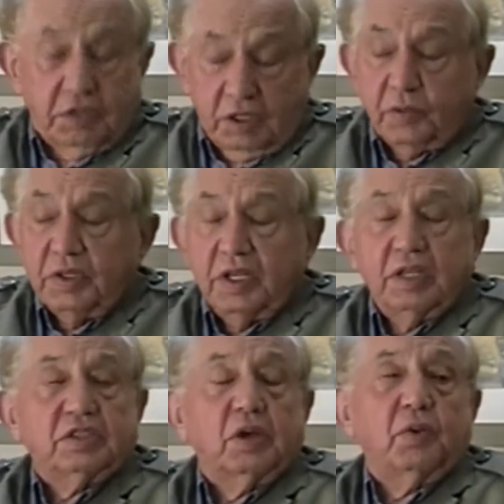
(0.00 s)
of course, yes, we
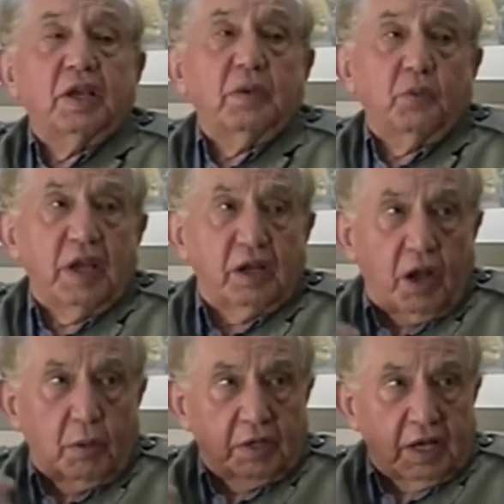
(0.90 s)
did. Yeah. So we
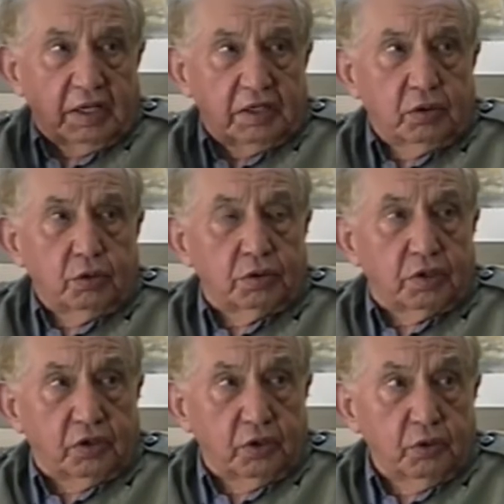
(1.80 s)
accommodated
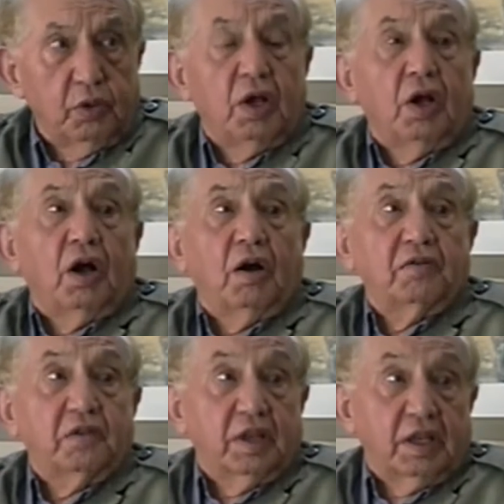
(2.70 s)
all the crew
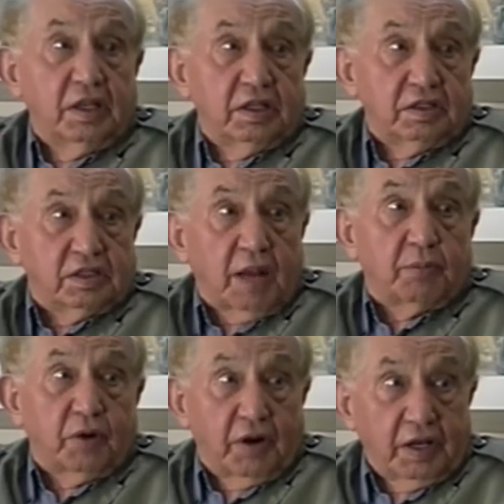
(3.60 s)
of the
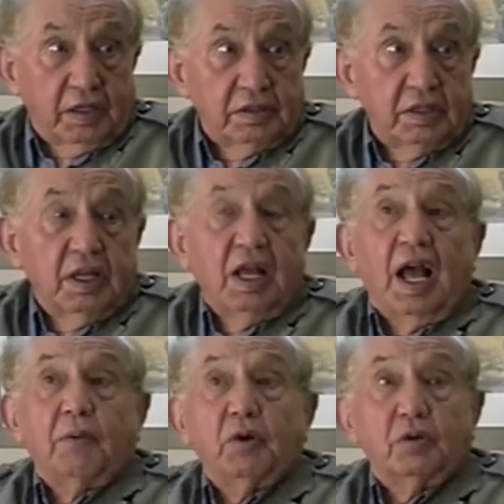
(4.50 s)
submarine,
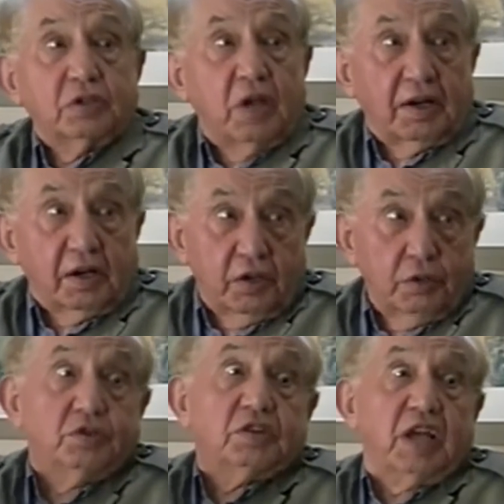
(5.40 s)
and we also had a
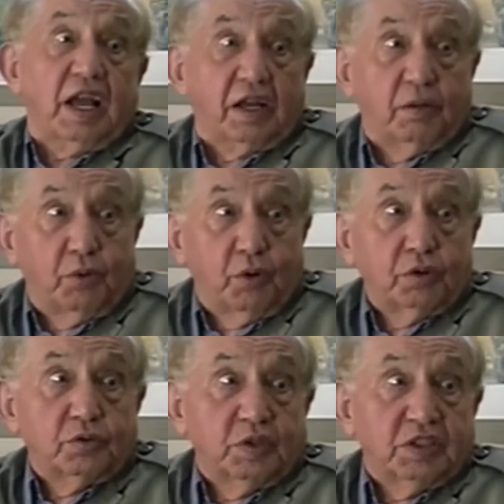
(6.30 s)
huge tank
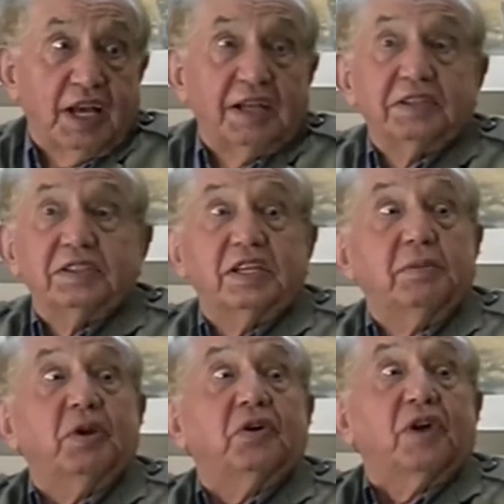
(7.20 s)
aboard which had the
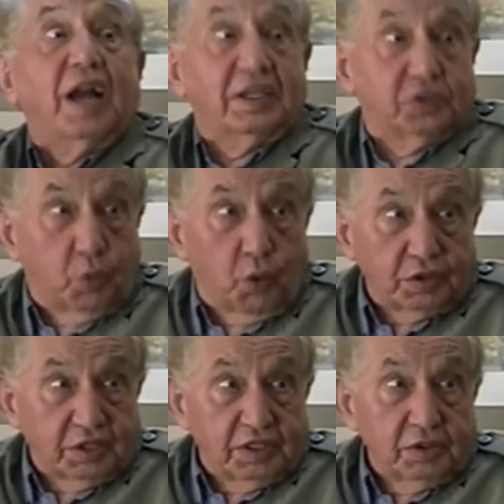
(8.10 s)
demineralized
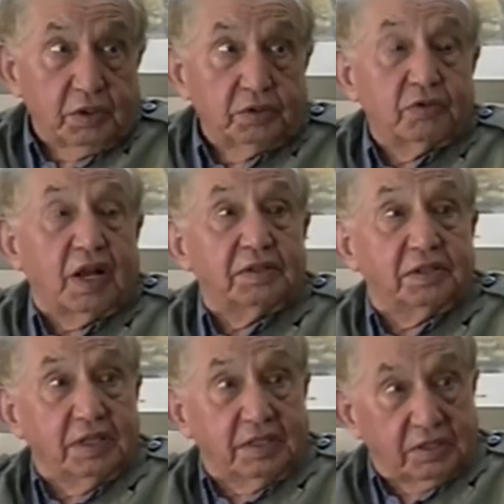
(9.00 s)
water, you know, to
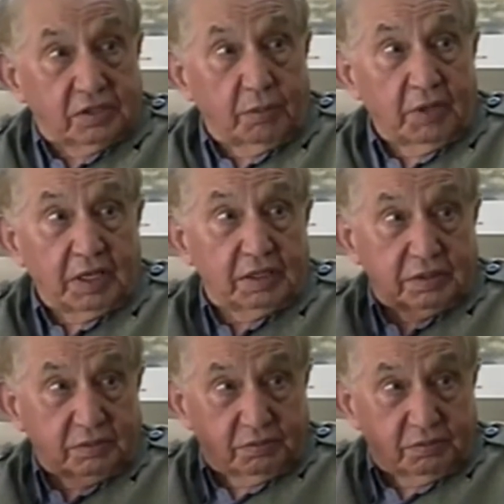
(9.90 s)
run the atomic